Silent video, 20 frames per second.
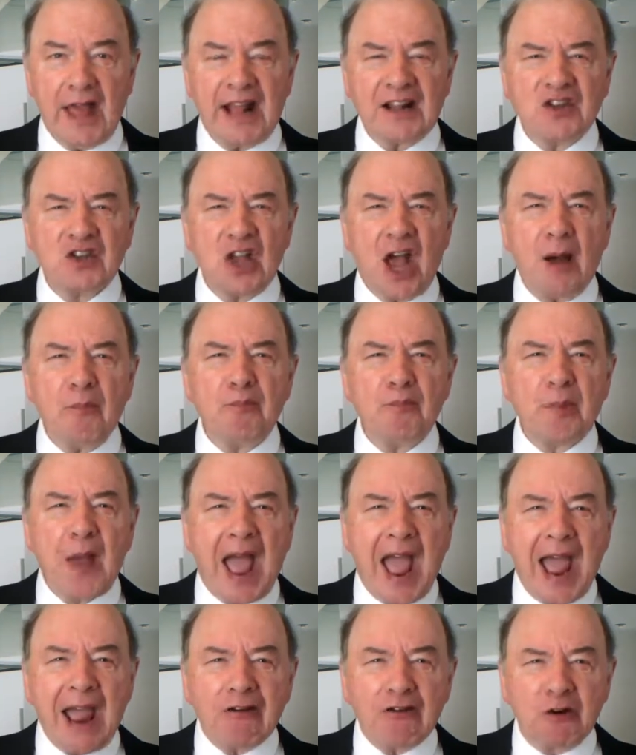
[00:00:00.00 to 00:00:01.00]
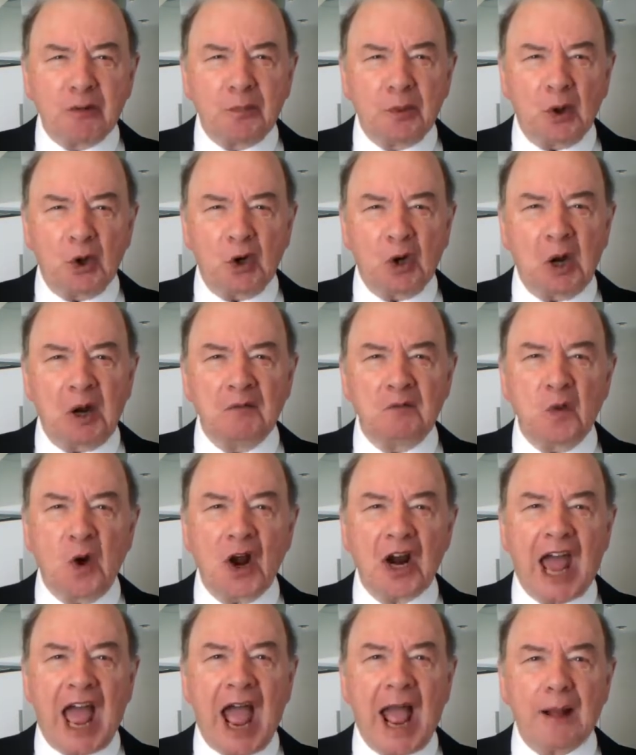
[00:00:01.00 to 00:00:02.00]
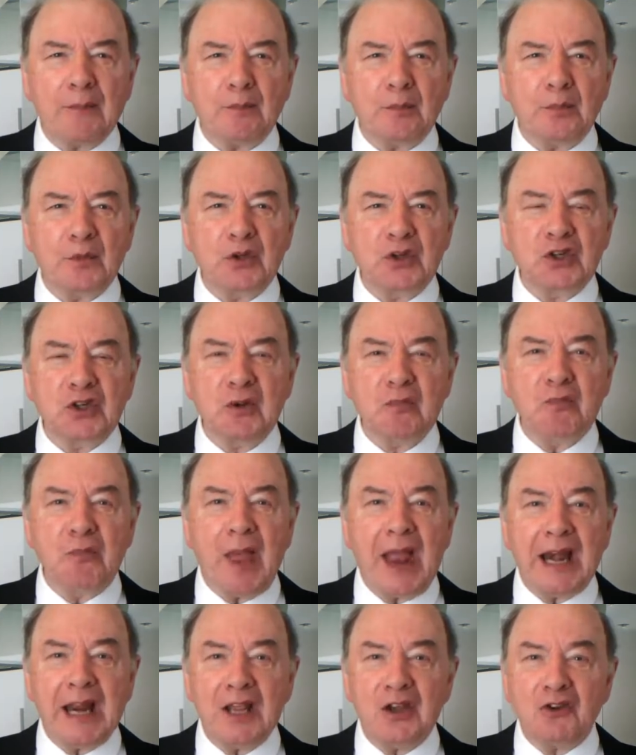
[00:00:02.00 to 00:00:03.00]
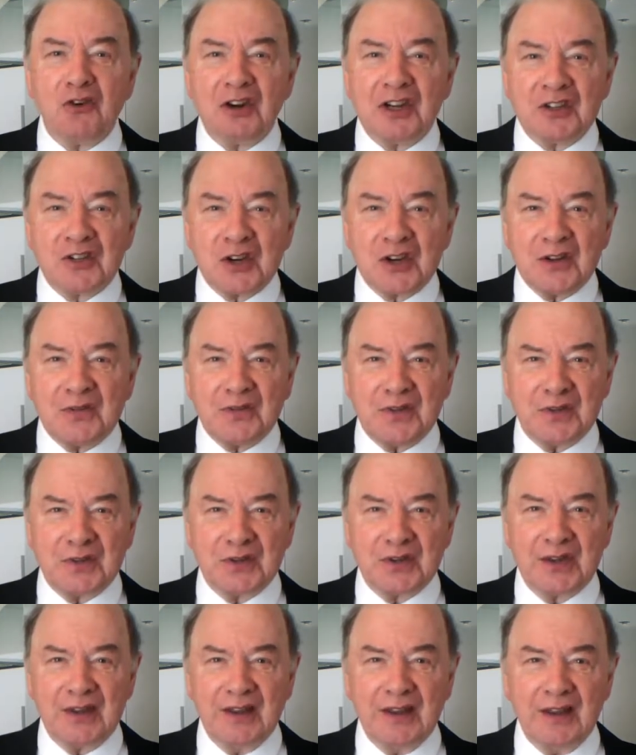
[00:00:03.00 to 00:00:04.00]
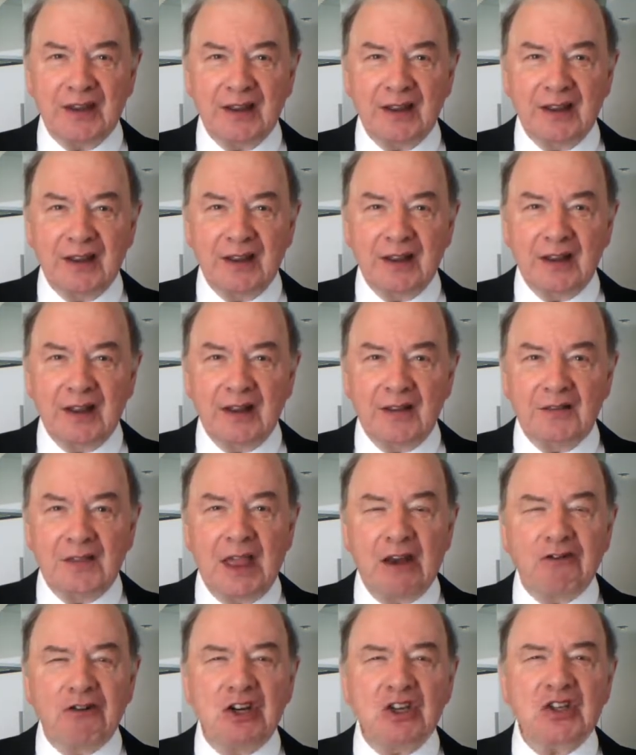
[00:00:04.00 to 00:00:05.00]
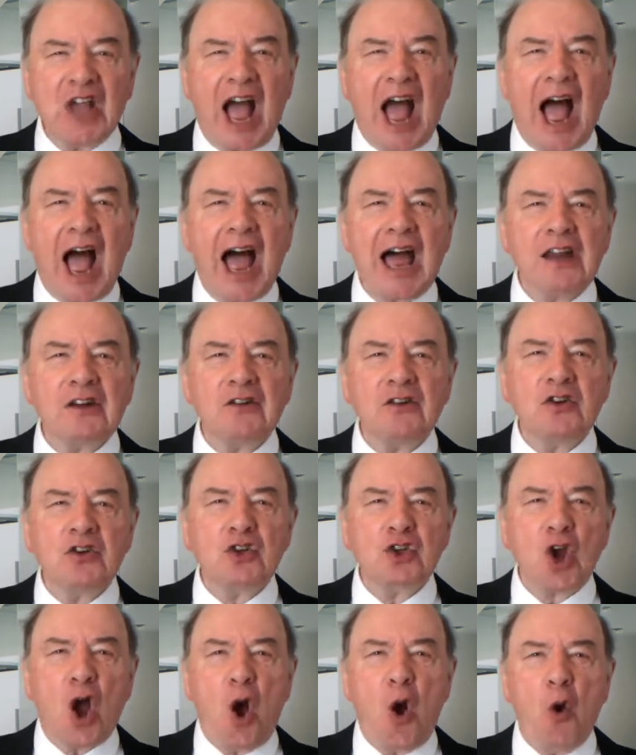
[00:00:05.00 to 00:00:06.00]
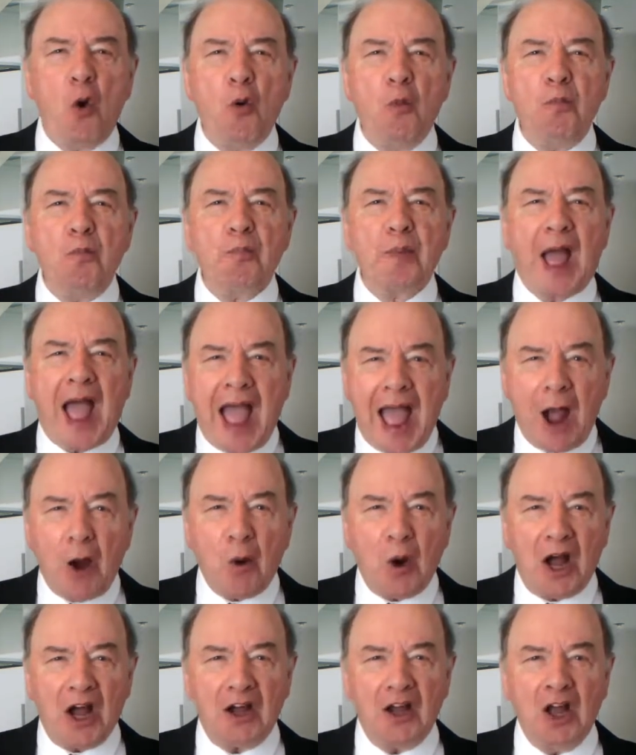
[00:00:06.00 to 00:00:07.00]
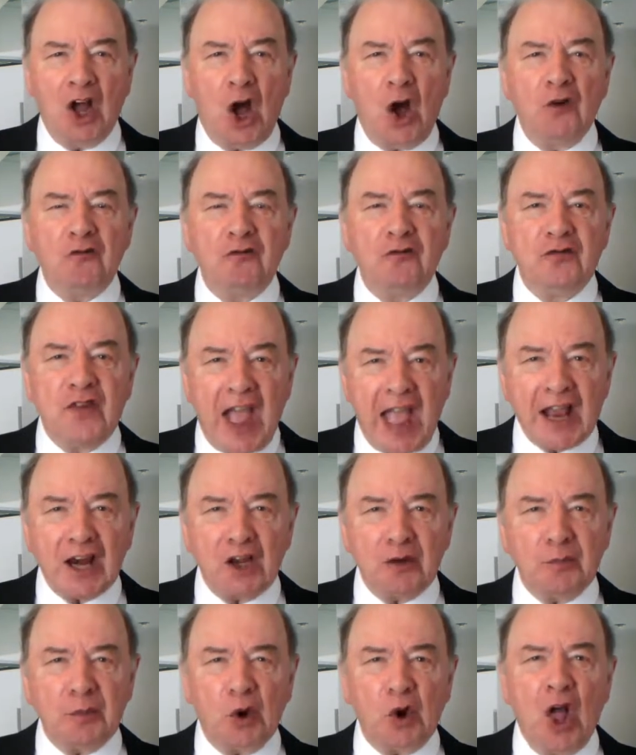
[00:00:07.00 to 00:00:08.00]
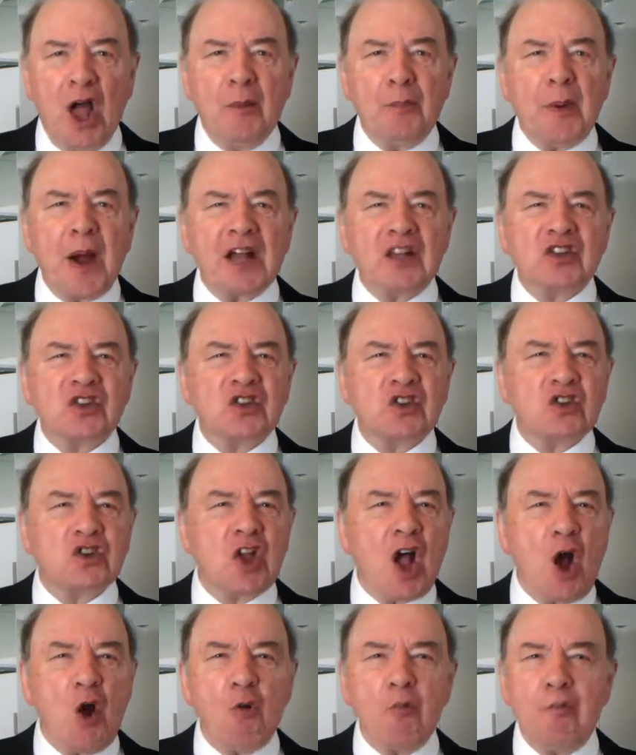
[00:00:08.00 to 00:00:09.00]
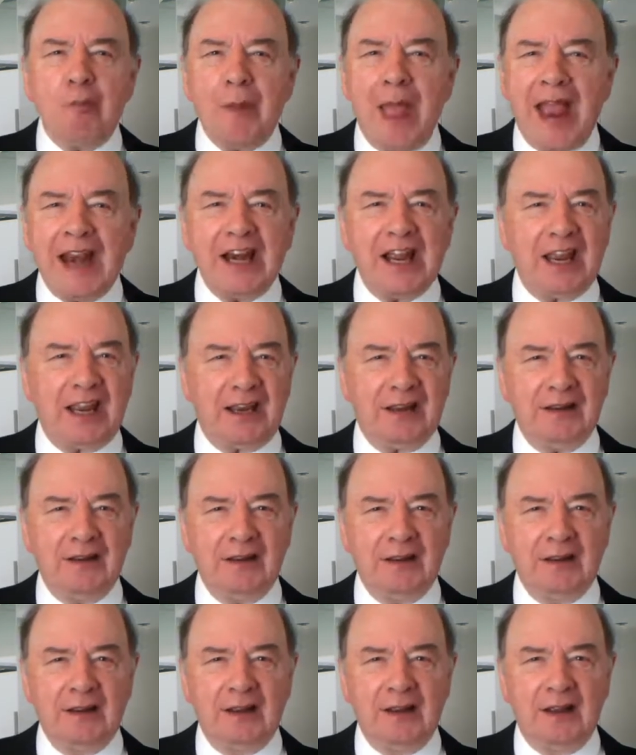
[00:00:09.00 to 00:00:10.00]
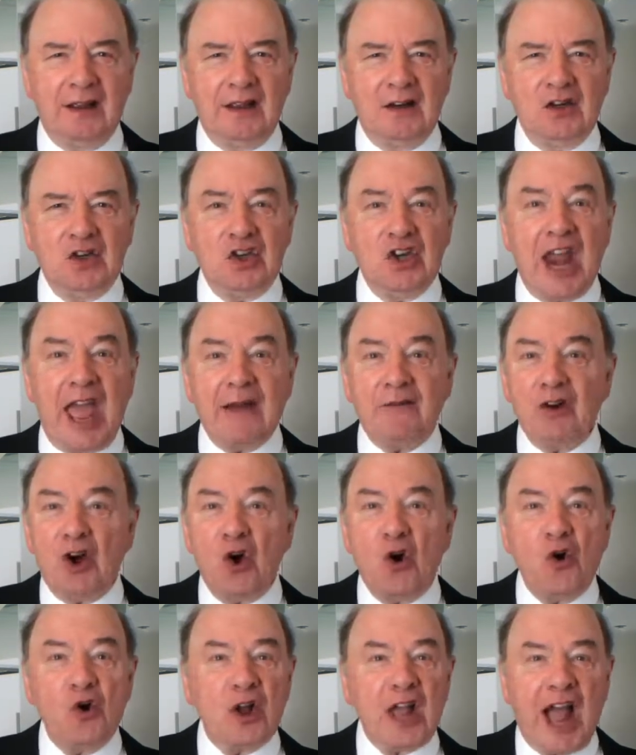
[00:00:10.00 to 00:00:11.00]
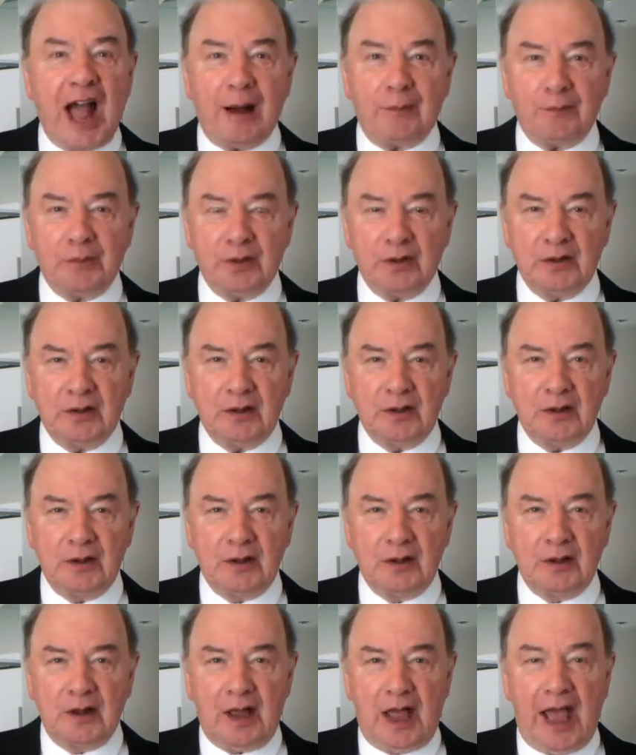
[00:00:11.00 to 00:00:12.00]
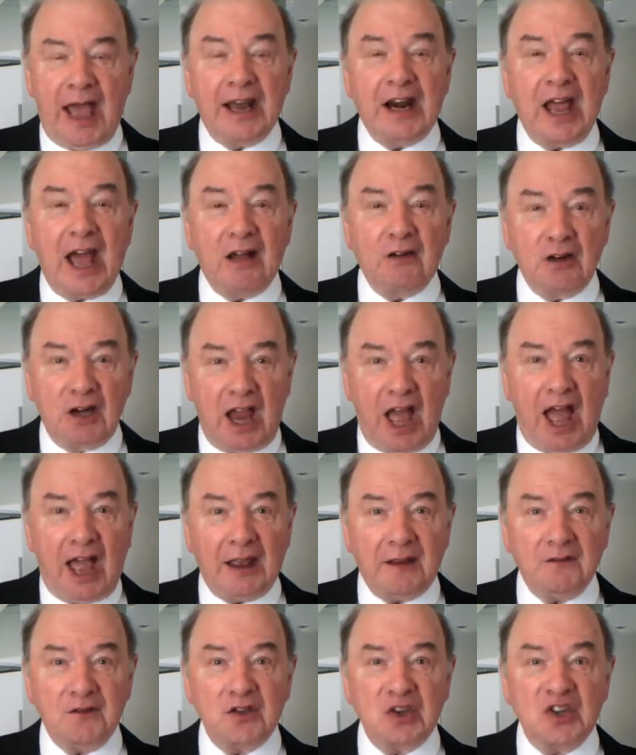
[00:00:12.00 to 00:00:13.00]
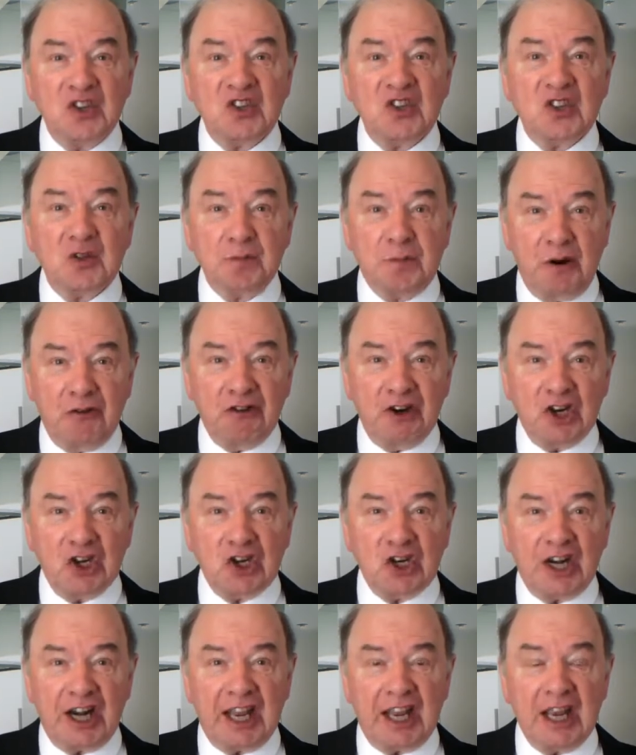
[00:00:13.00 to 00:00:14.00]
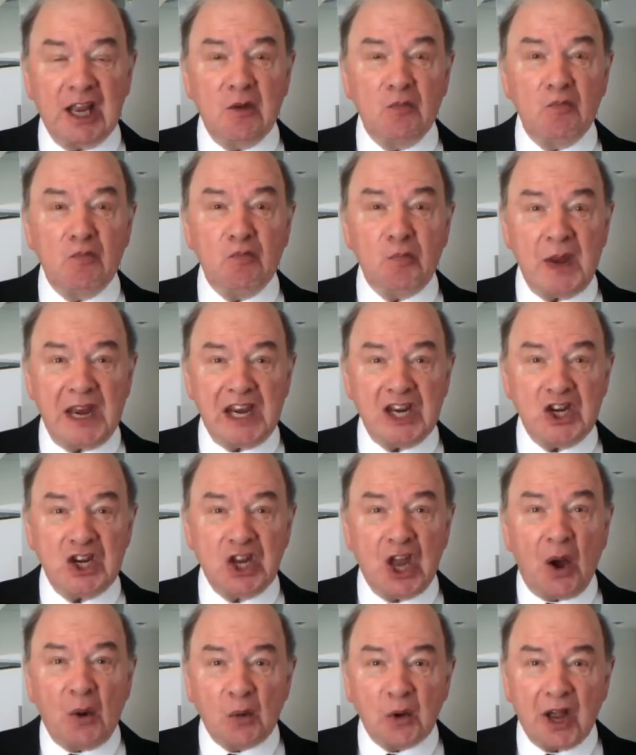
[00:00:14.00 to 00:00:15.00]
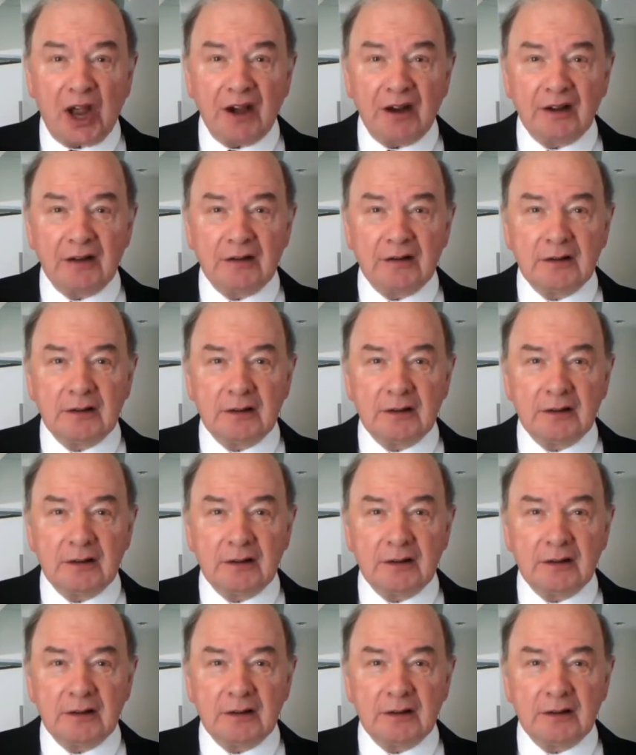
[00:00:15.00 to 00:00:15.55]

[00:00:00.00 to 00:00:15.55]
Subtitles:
That's a parable of what happens to many Christians. There is untold power available, but so many never hook up, and our lives are spiritually mediocre.